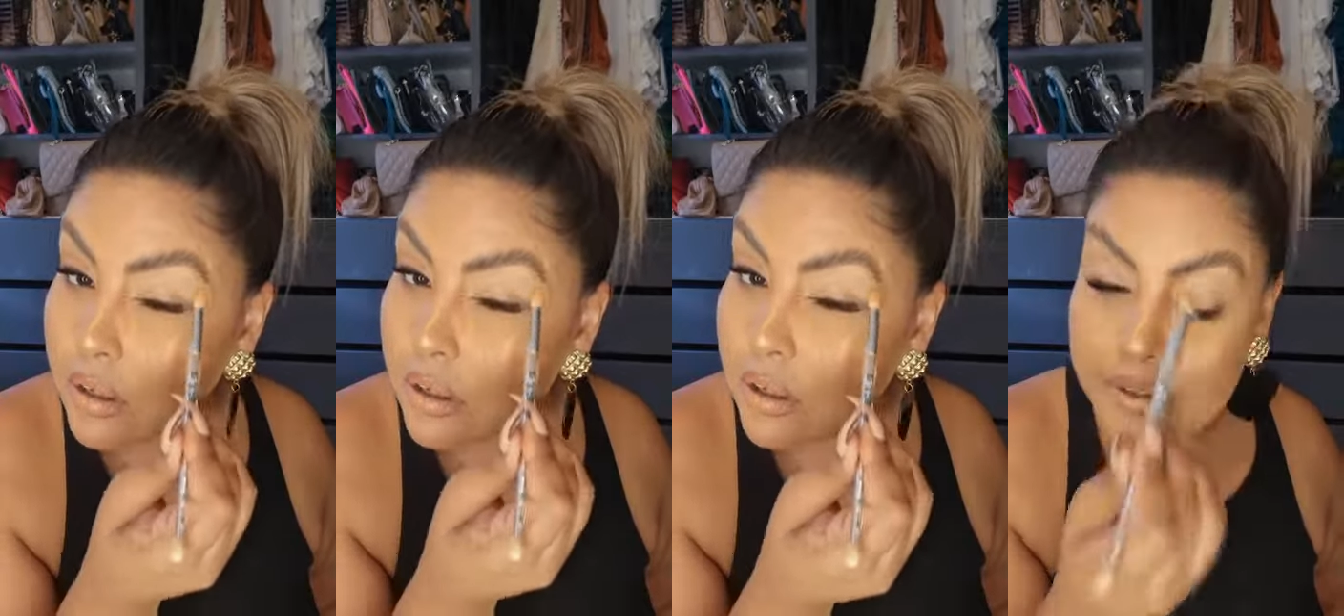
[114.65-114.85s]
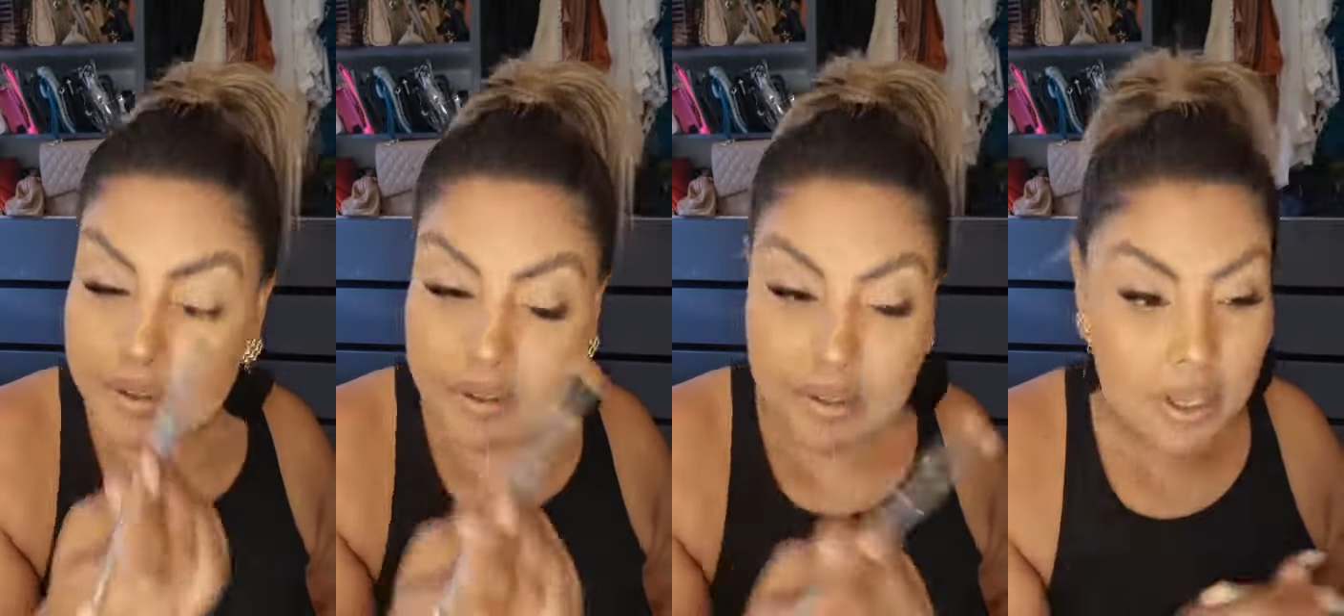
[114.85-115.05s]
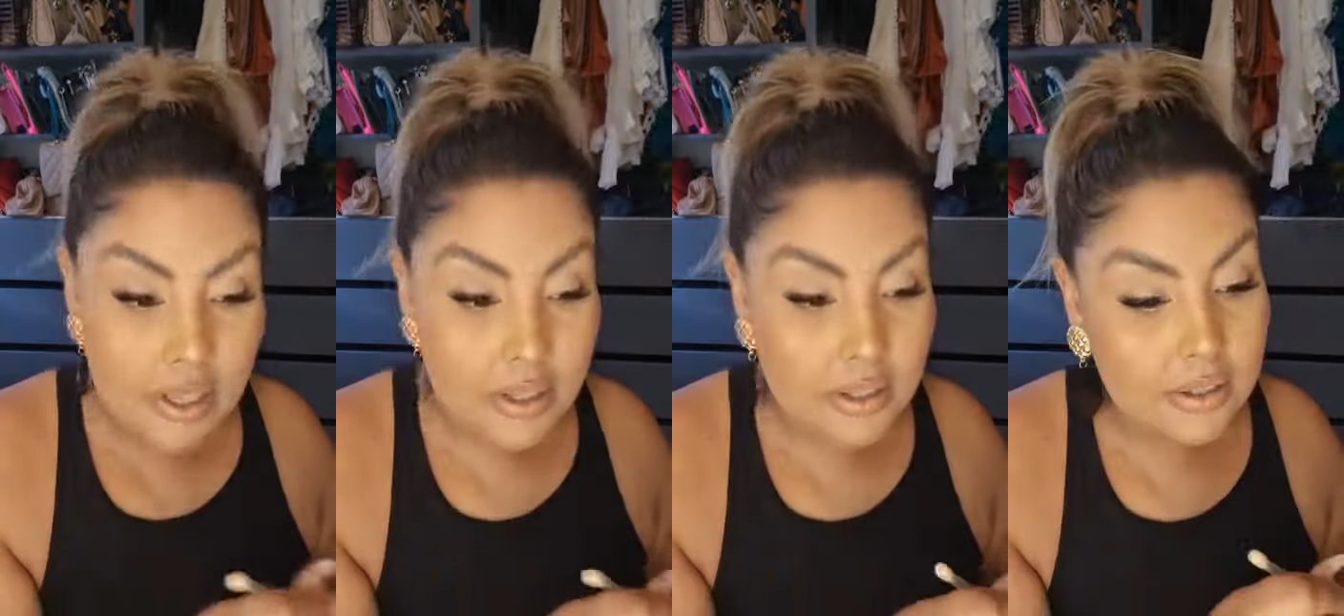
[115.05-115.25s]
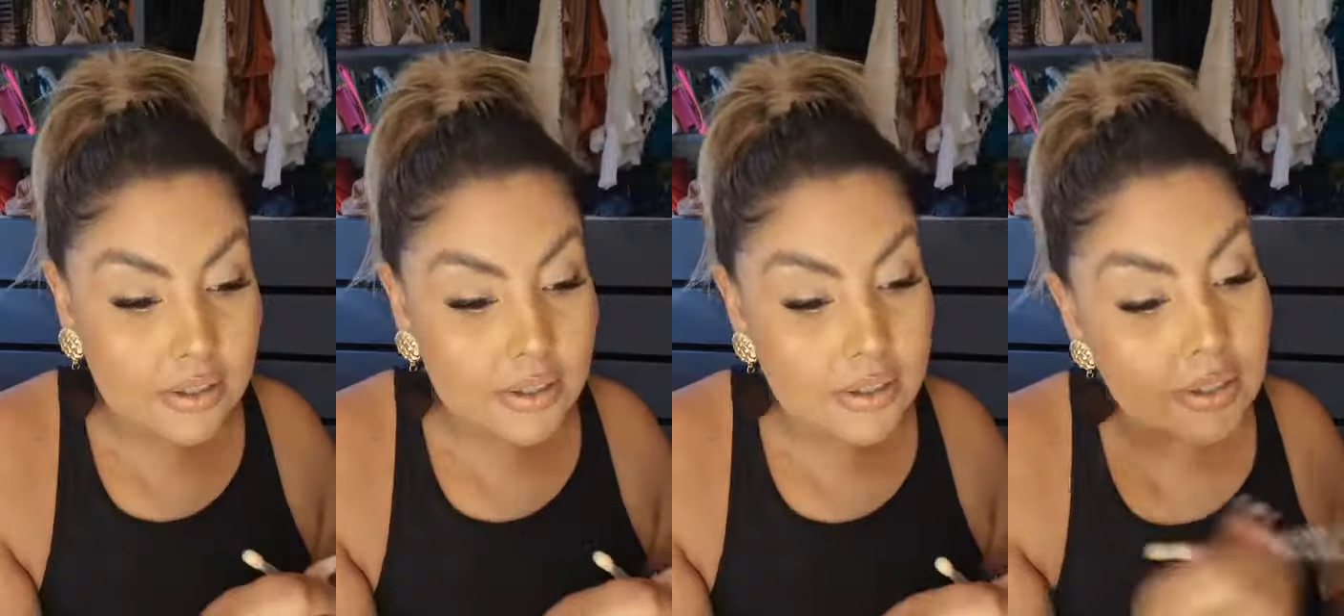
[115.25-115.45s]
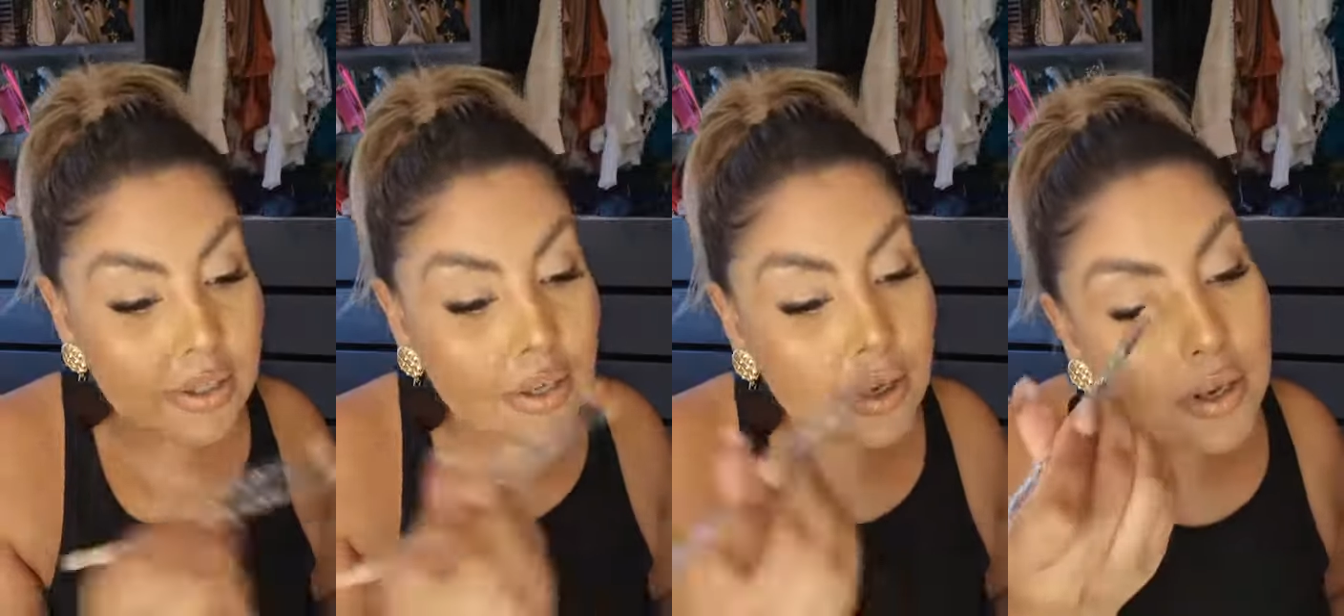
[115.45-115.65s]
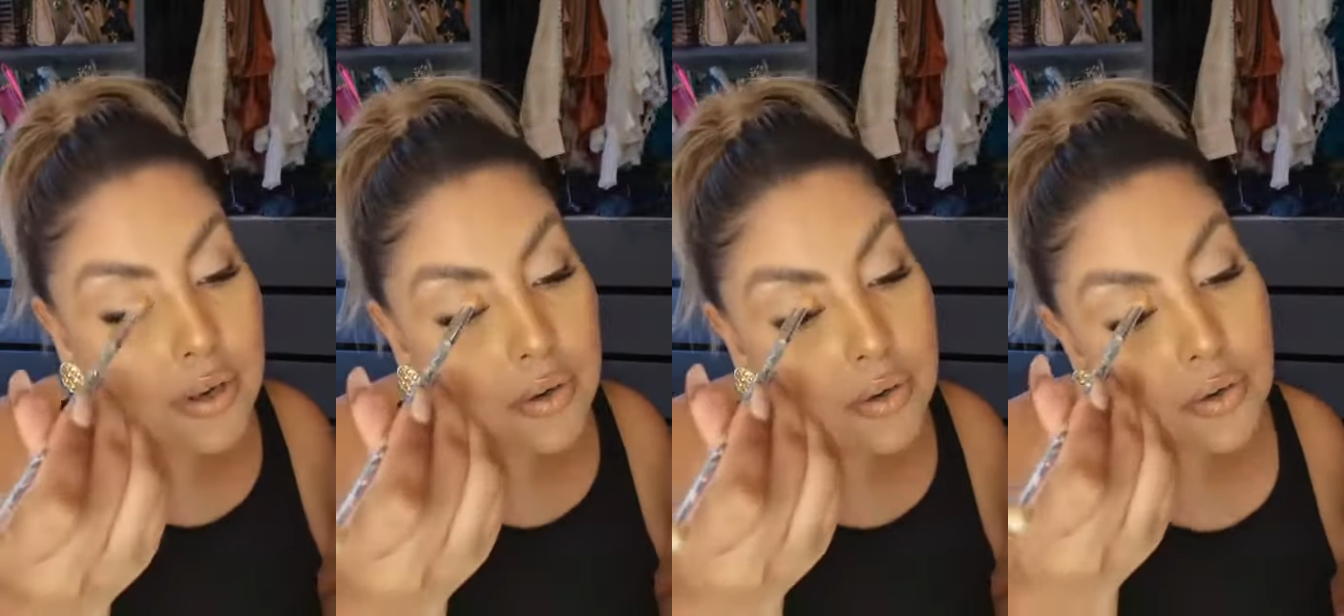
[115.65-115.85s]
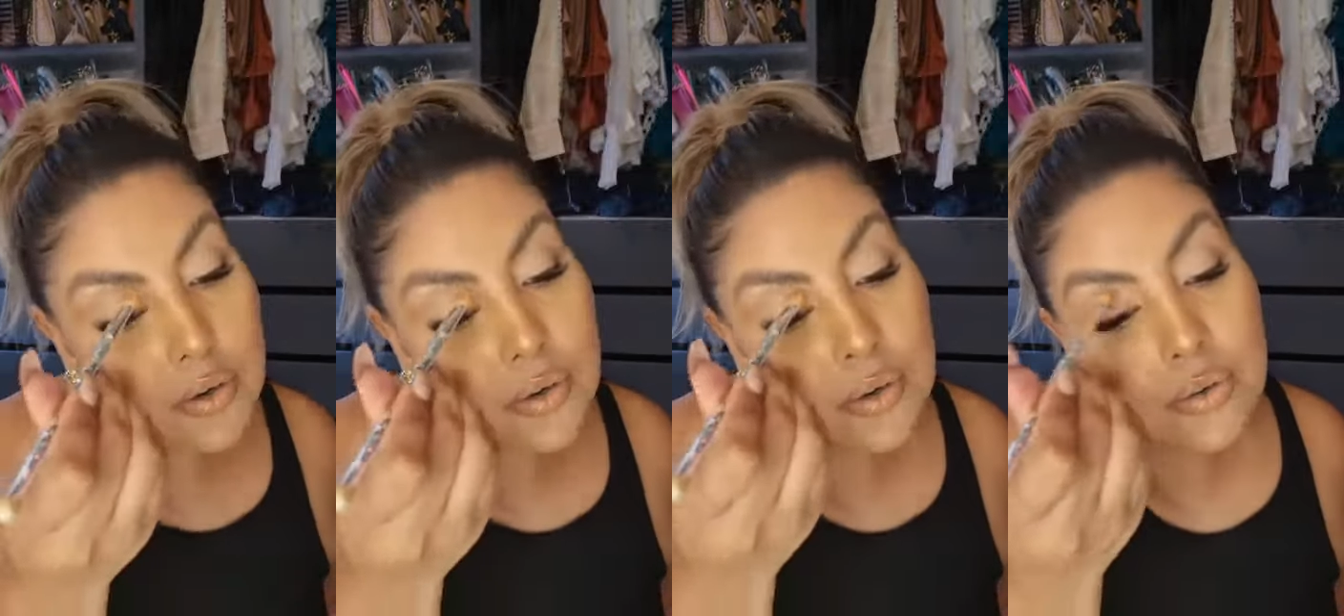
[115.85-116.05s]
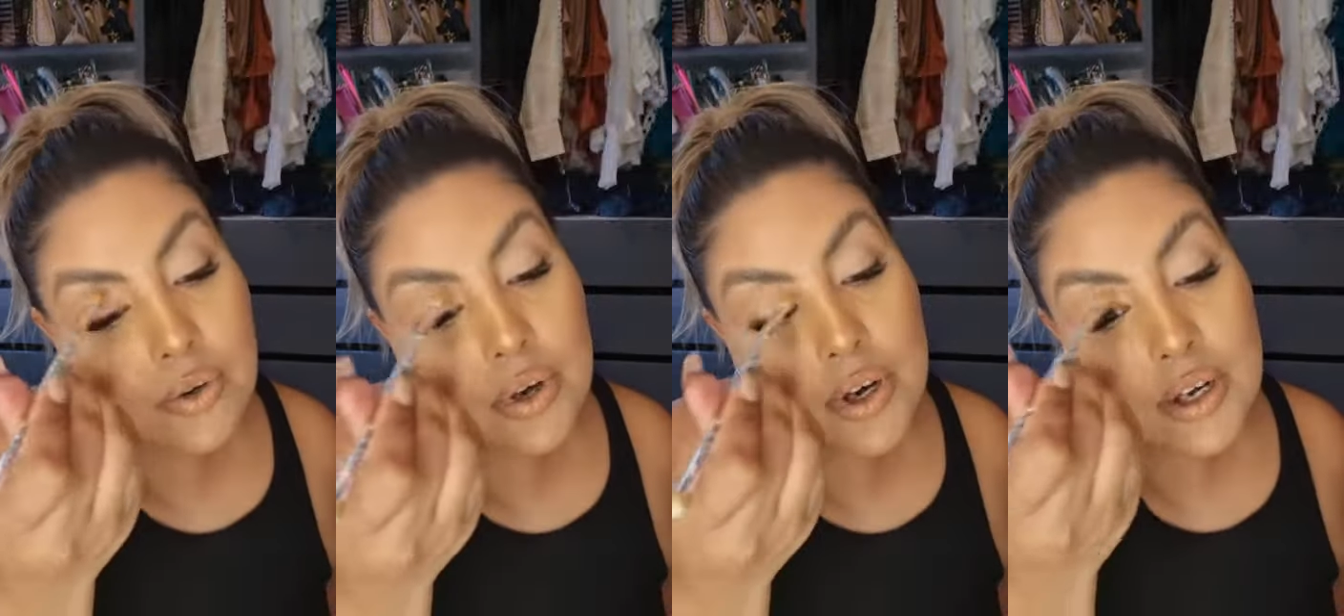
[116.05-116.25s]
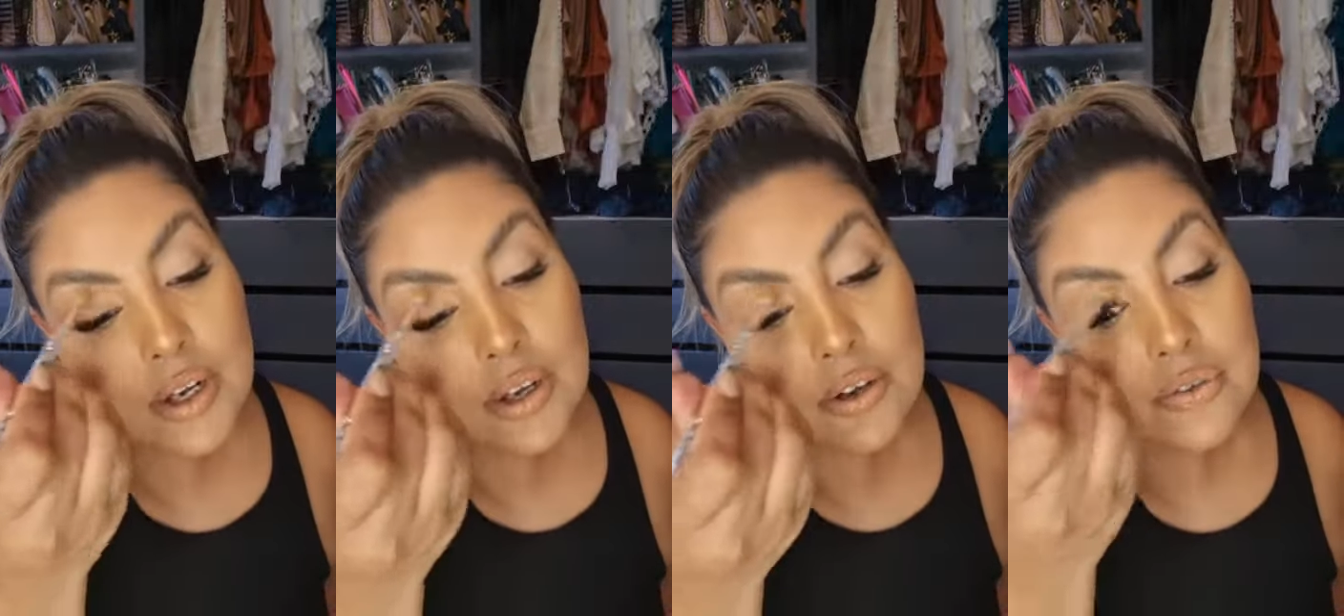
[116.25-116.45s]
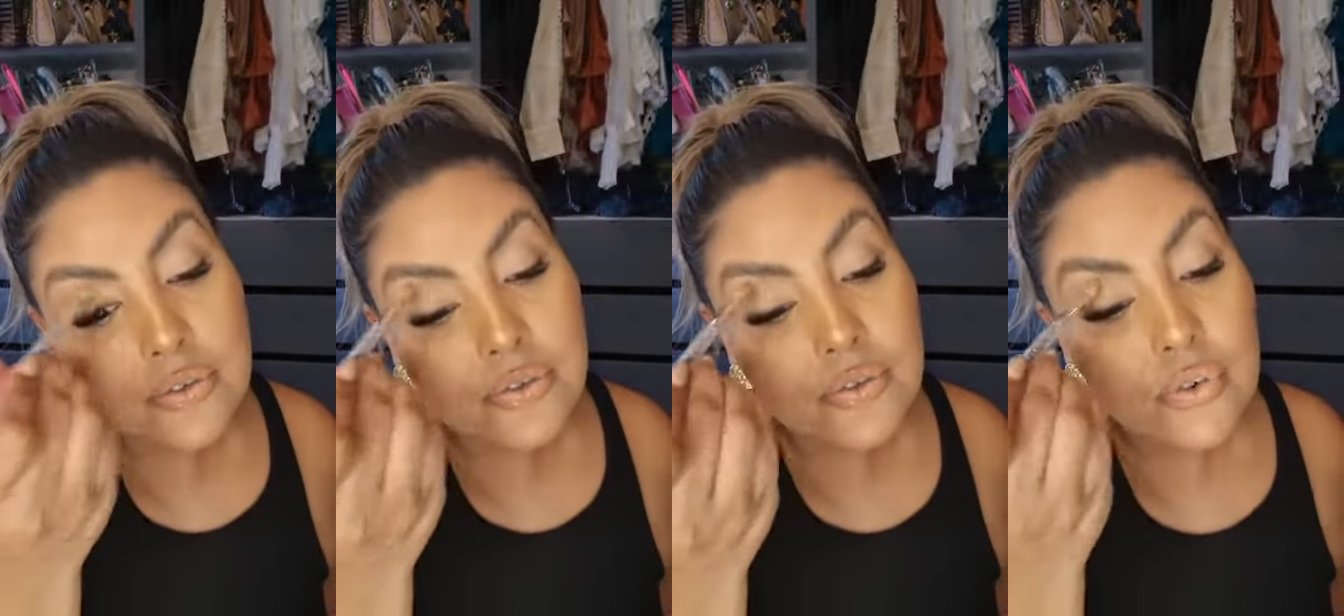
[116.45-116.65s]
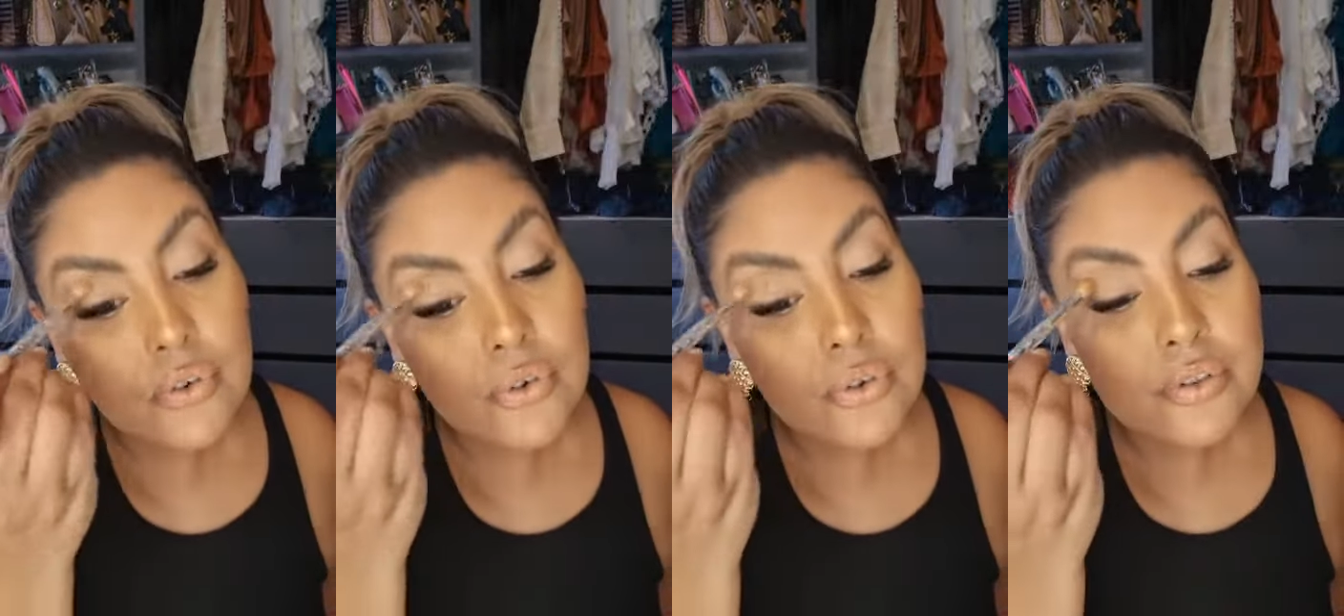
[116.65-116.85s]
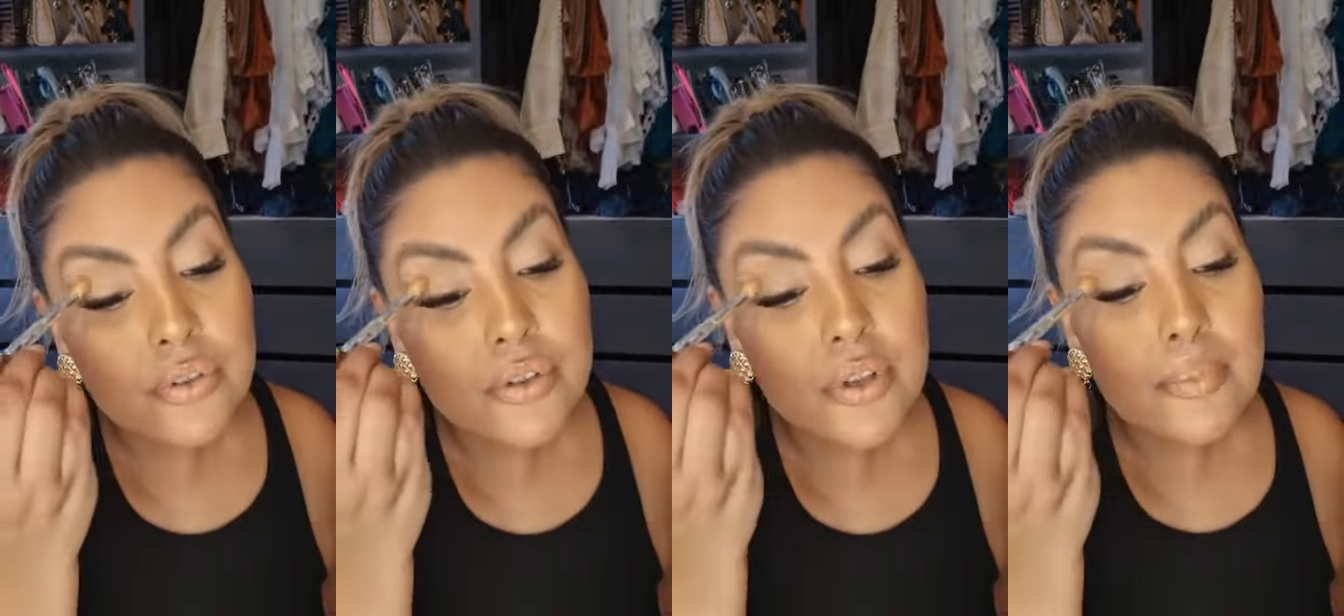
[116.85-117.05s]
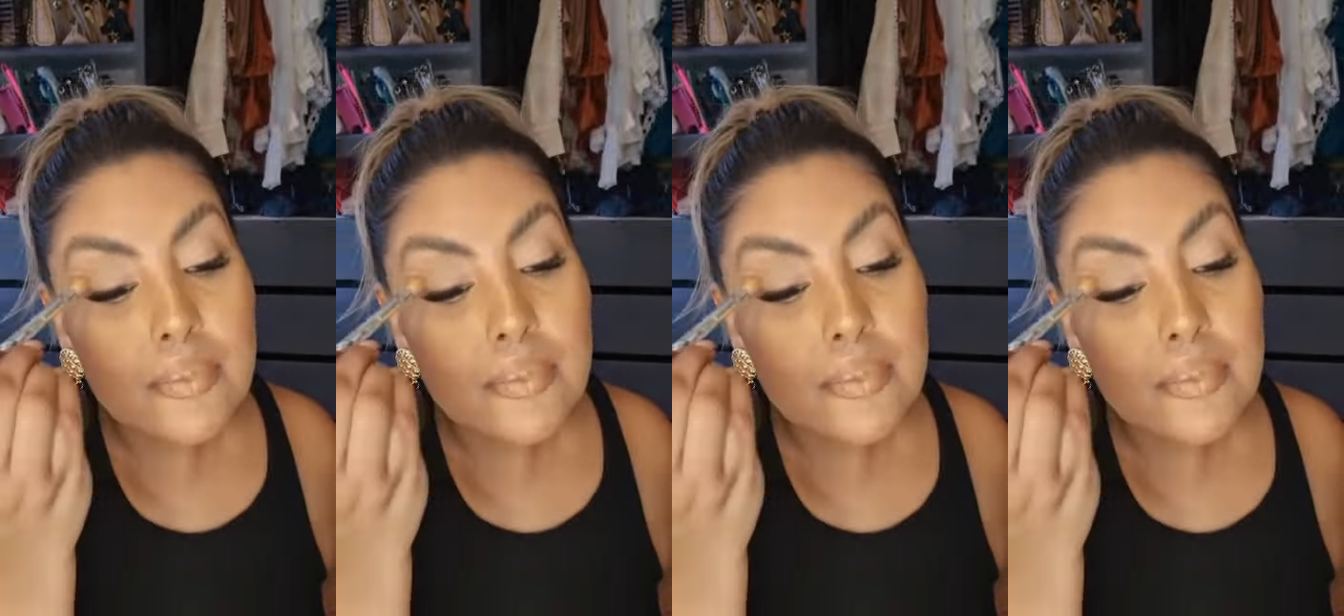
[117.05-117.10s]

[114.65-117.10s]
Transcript: set and ready for some